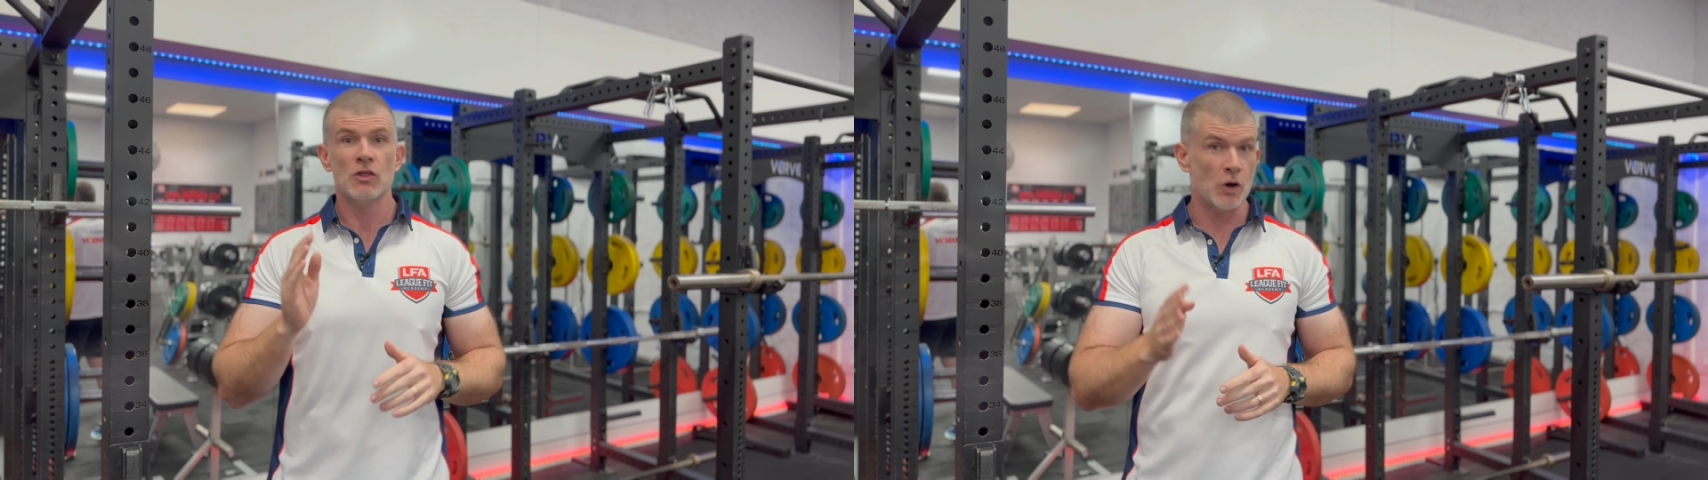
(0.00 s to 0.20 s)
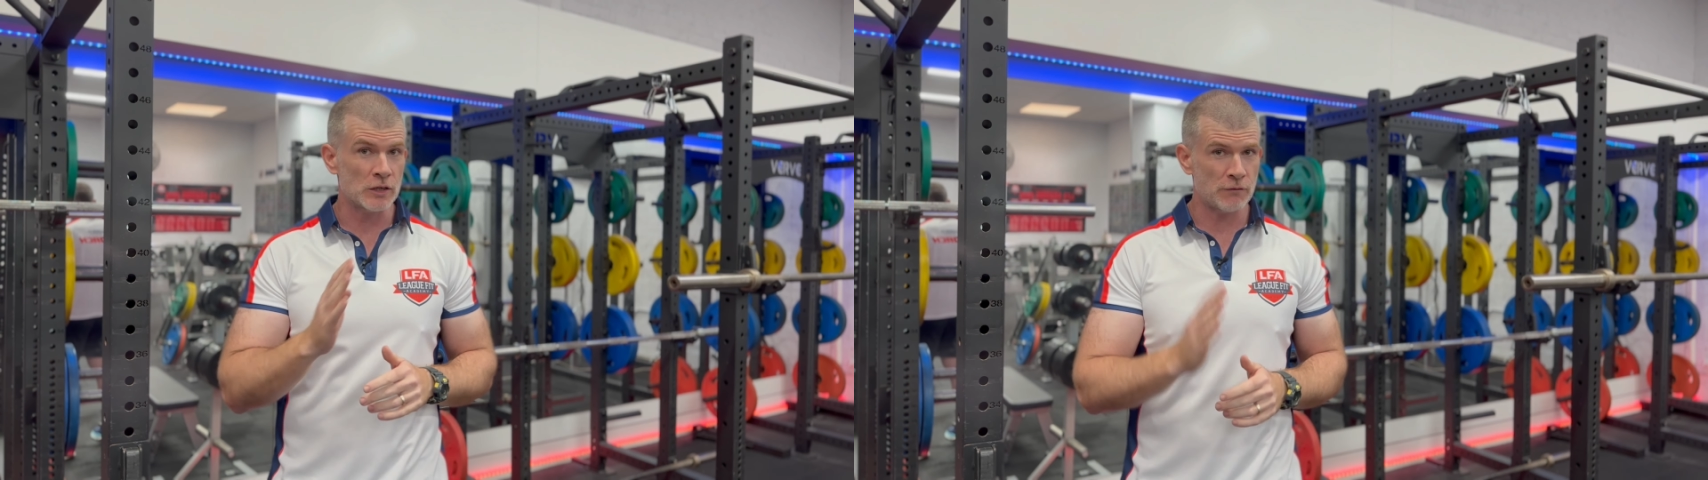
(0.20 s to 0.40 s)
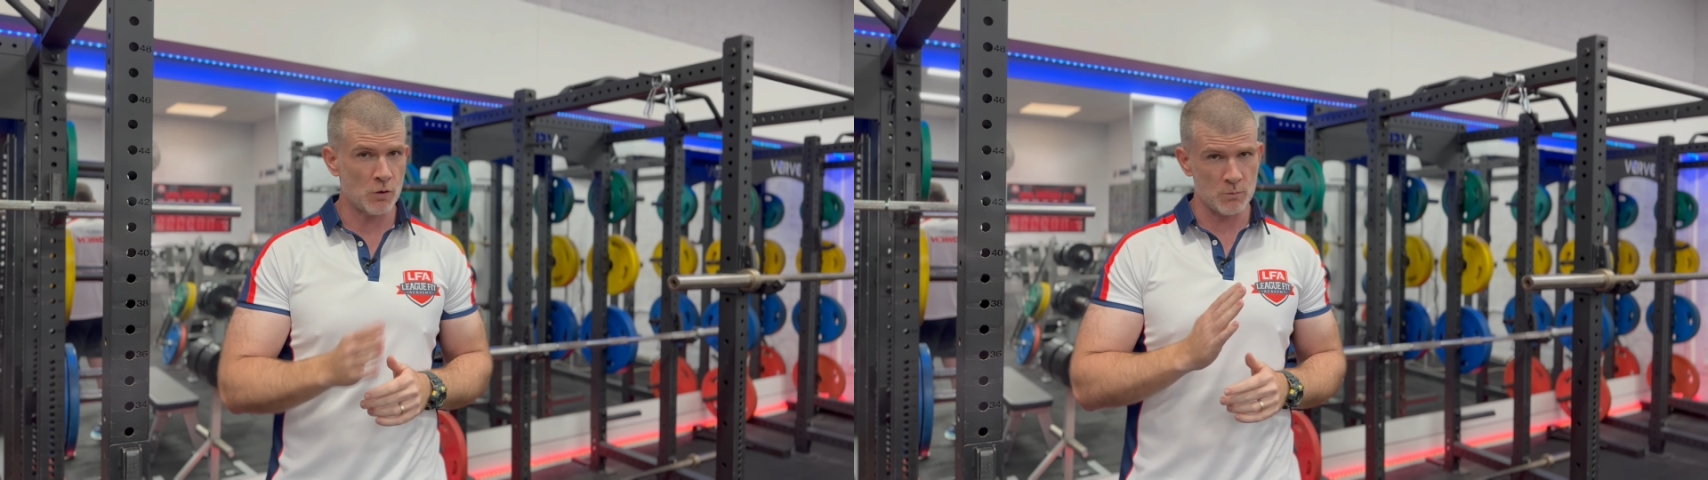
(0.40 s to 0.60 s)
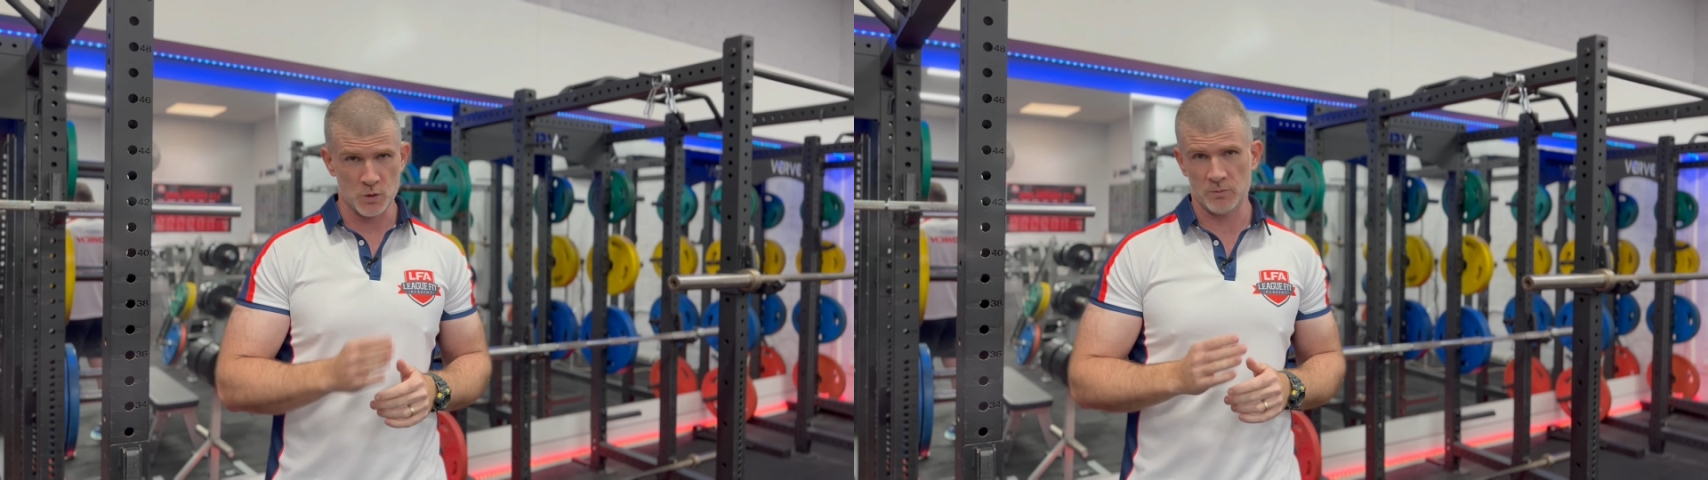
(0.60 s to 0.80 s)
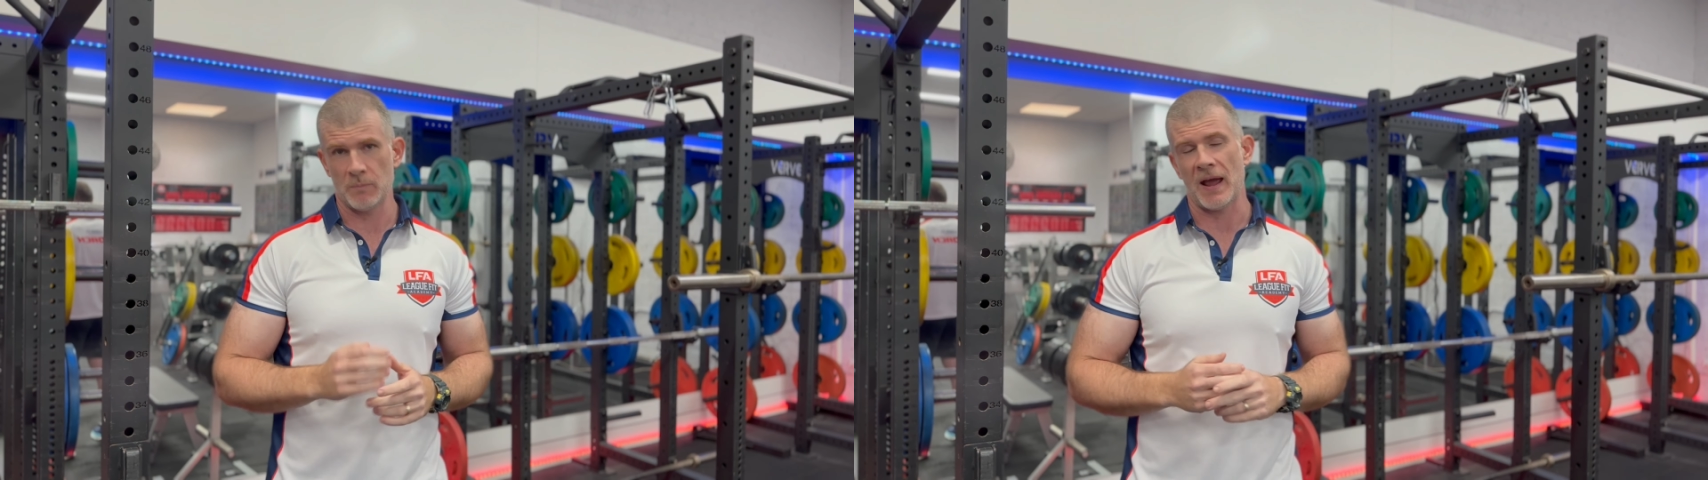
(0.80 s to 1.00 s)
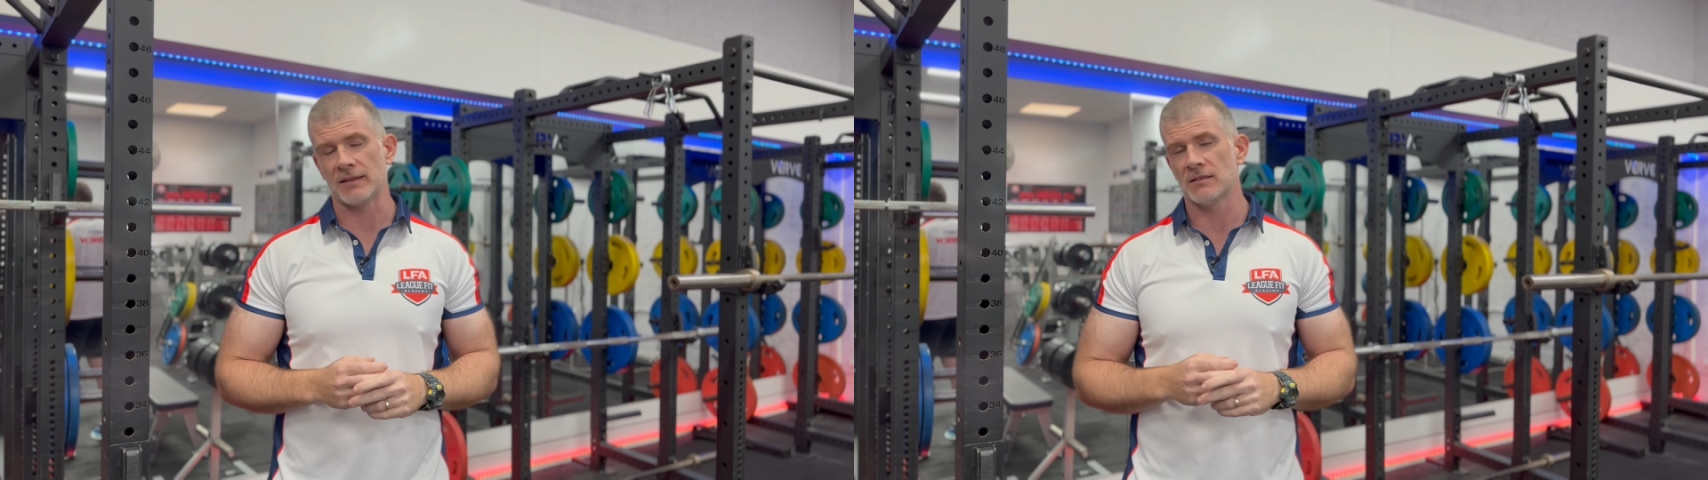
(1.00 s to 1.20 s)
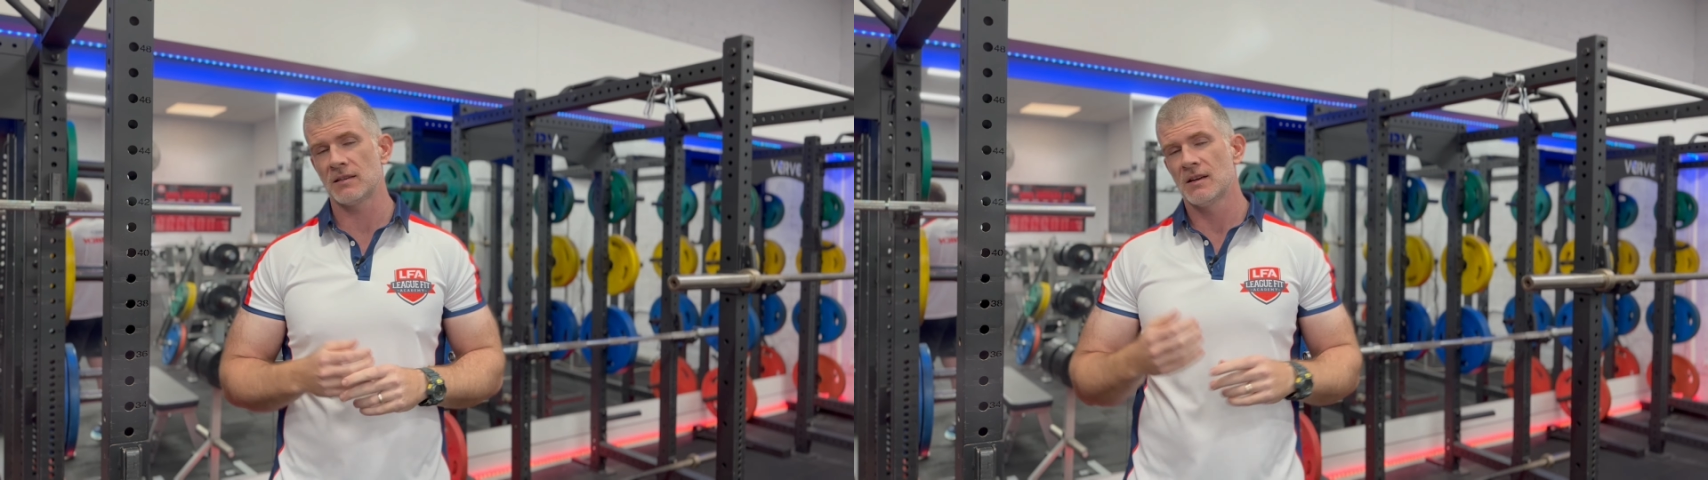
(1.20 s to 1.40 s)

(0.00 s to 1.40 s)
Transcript: Those 4 movement patterns